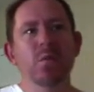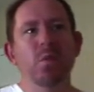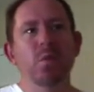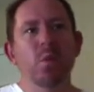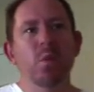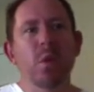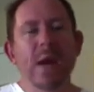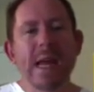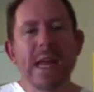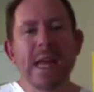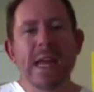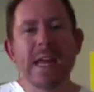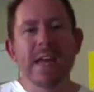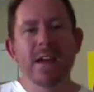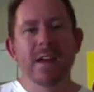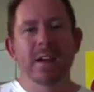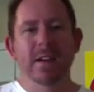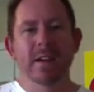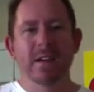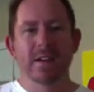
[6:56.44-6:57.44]

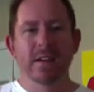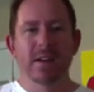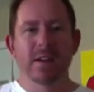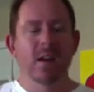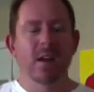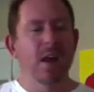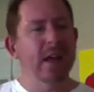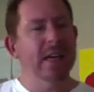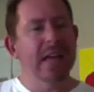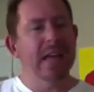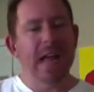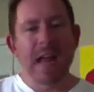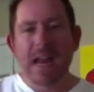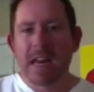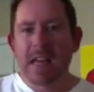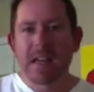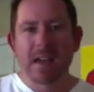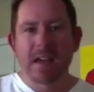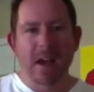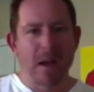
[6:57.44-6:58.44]
We, like
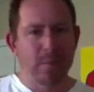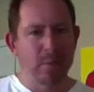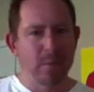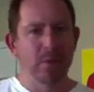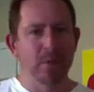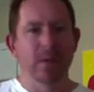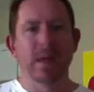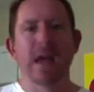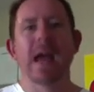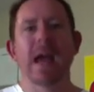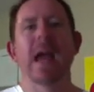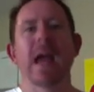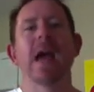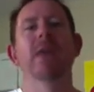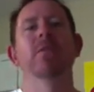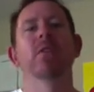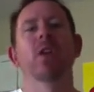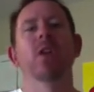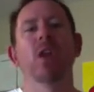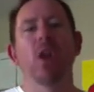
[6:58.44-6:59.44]
any couple,
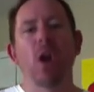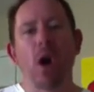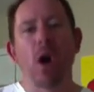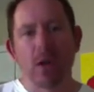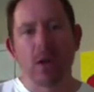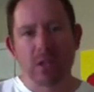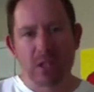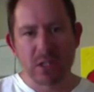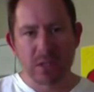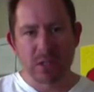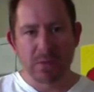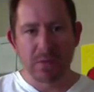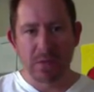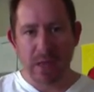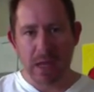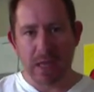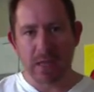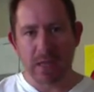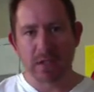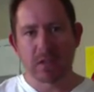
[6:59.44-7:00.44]
have lots of
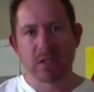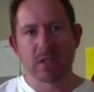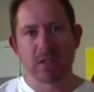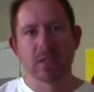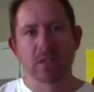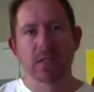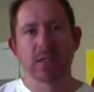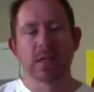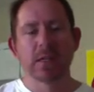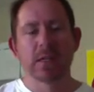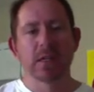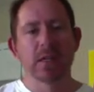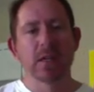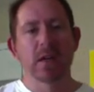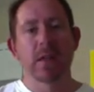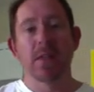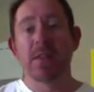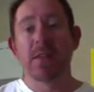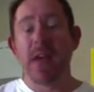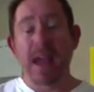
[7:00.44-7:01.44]
things
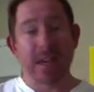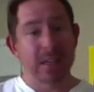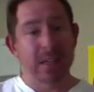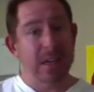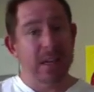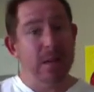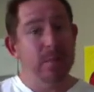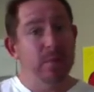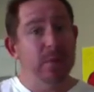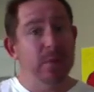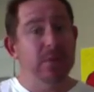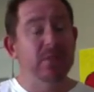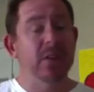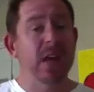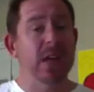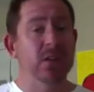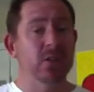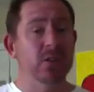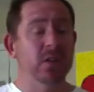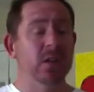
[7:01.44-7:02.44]
that can
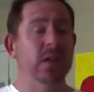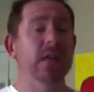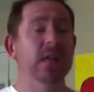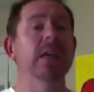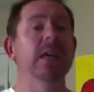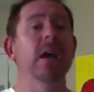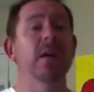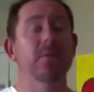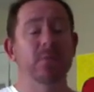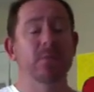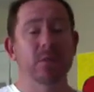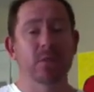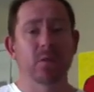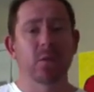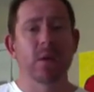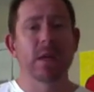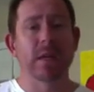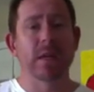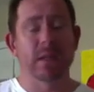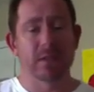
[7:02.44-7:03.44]
potentially come
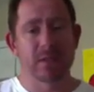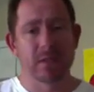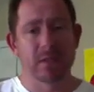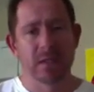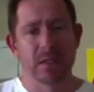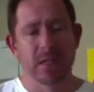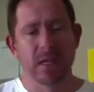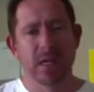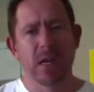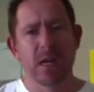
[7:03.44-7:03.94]
between us.